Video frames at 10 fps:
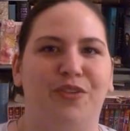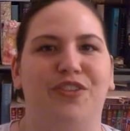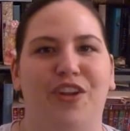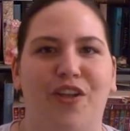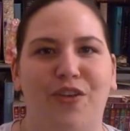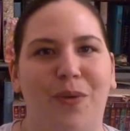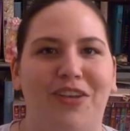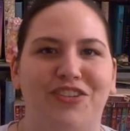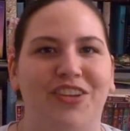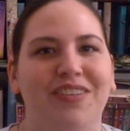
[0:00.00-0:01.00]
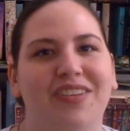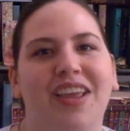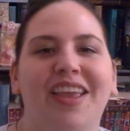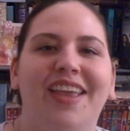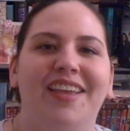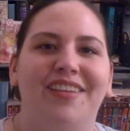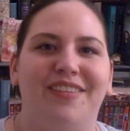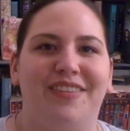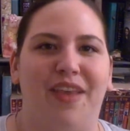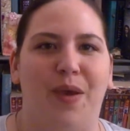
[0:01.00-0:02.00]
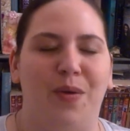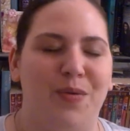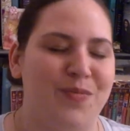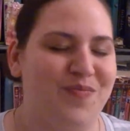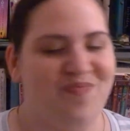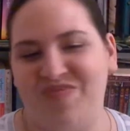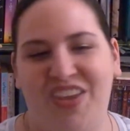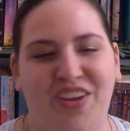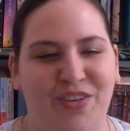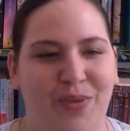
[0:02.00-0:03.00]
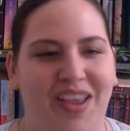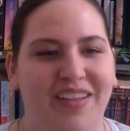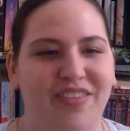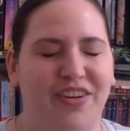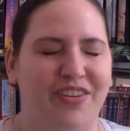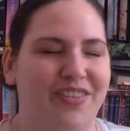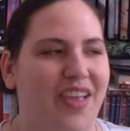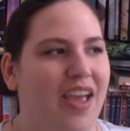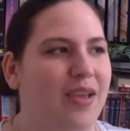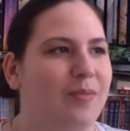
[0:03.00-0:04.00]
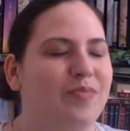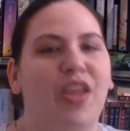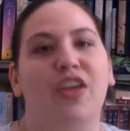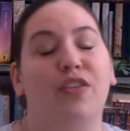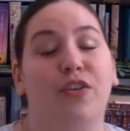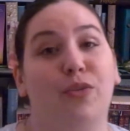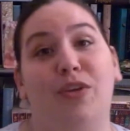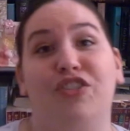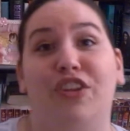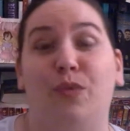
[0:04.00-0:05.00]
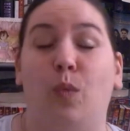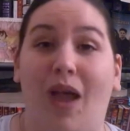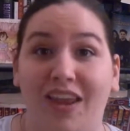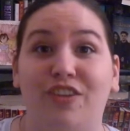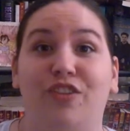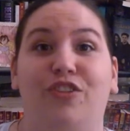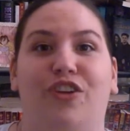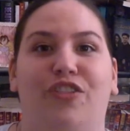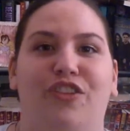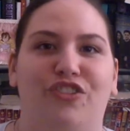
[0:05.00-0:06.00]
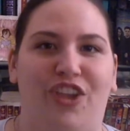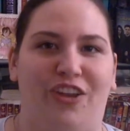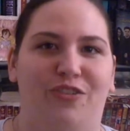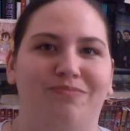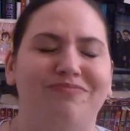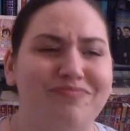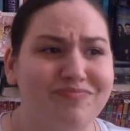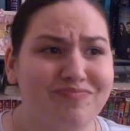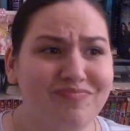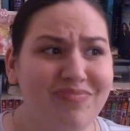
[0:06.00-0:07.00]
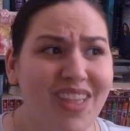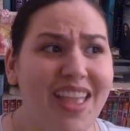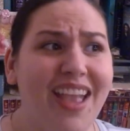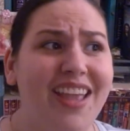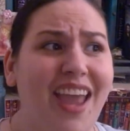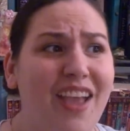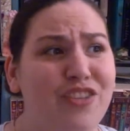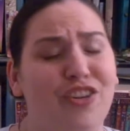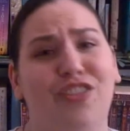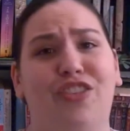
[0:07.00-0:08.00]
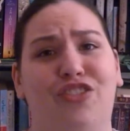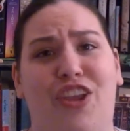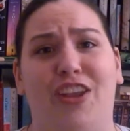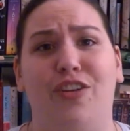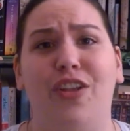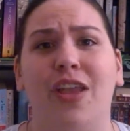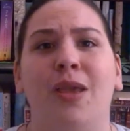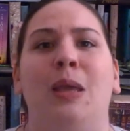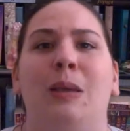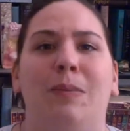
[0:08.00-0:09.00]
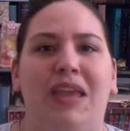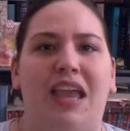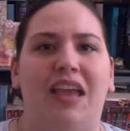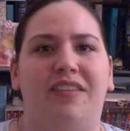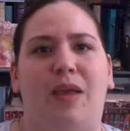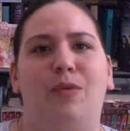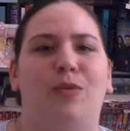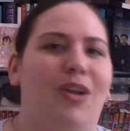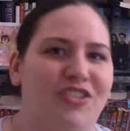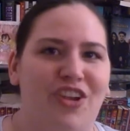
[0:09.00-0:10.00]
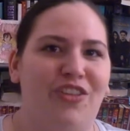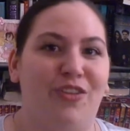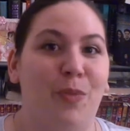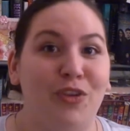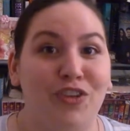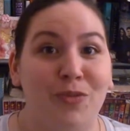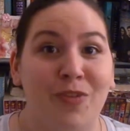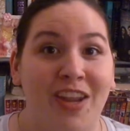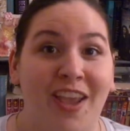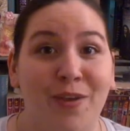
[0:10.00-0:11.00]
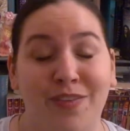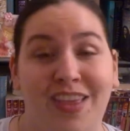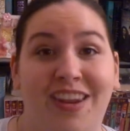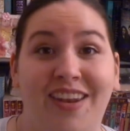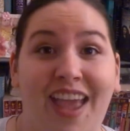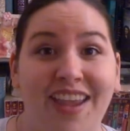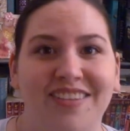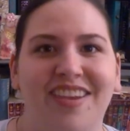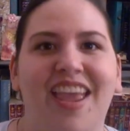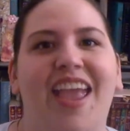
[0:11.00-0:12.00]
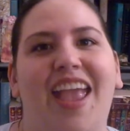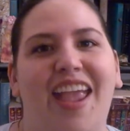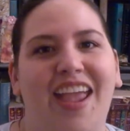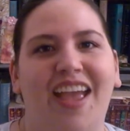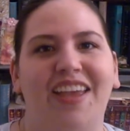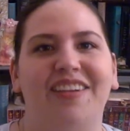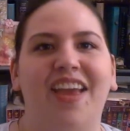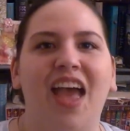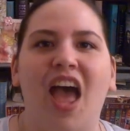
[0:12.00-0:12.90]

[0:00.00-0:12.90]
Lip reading: did all the questions. So here's my answers. The first question is, why did you start this channel? And I started this channel because I was watching all these BookTube videos late at night, and